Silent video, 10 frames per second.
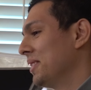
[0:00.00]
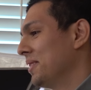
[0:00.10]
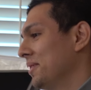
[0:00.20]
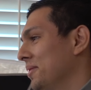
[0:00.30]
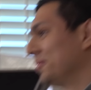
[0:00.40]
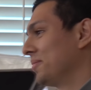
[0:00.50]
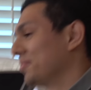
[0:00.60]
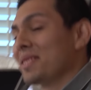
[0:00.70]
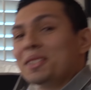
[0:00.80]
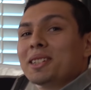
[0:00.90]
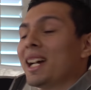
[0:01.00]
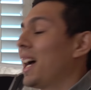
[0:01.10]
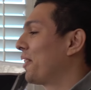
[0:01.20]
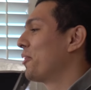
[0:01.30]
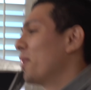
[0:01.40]
You excited? Dude,
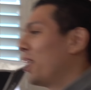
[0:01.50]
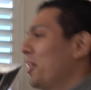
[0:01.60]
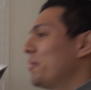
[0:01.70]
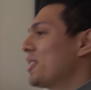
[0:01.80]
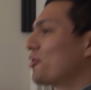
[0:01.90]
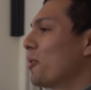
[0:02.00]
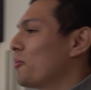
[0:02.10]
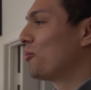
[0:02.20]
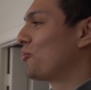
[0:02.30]
I feel my heartbeat go.